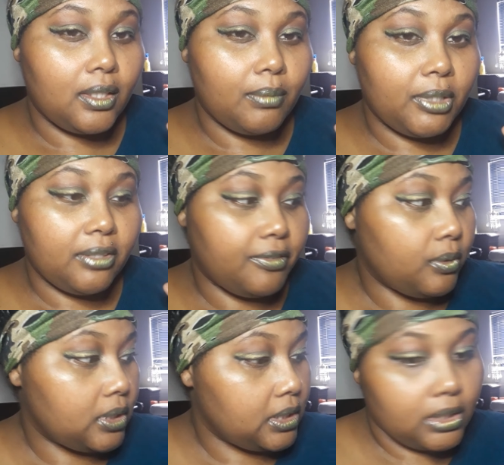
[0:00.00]
But the
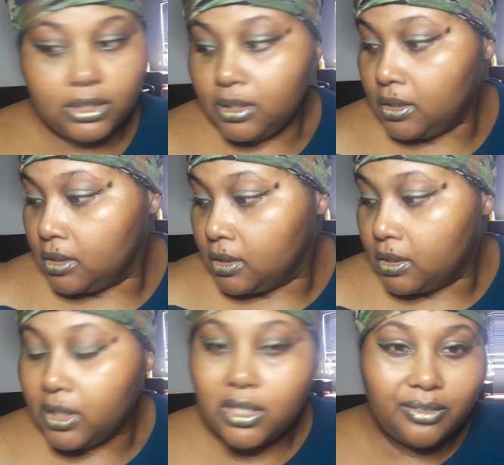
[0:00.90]
focus is the
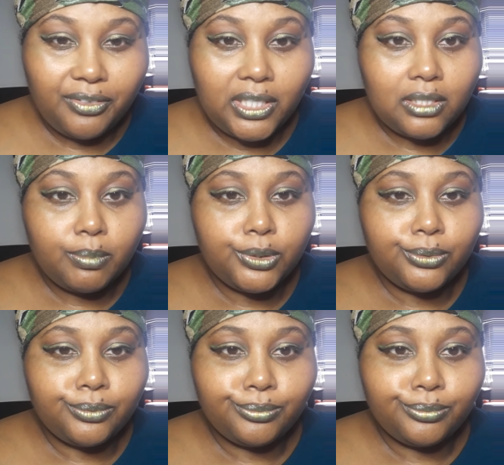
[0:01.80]
face, boo.